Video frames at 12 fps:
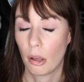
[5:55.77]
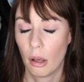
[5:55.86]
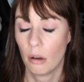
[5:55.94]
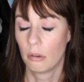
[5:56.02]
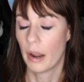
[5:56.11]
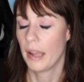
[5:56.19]

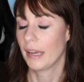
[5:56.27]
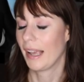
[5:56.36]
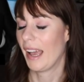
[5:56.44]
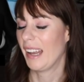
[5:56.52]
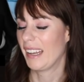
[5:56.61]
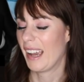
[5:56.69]
Oh, right.
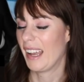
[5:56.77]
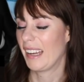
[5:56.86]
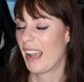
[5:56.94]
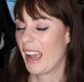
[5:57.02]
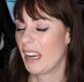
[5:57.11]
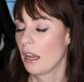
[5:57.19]

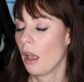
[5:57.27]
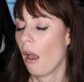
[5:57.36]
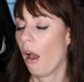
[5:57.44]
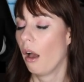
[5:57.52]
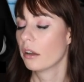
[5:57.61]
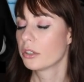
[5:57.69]
God.
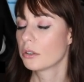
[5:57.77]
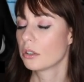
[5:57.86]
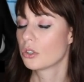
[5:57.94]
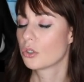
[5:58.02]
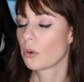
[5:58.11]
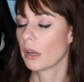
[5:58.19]

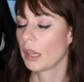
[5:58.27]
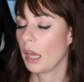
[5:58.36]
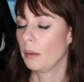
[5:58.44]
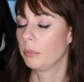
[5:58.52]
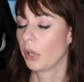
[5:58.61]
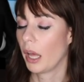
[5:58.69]

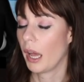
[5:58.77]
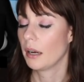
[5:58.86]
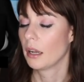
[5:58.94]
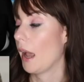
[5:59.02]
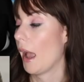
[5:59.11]
Storyline plot.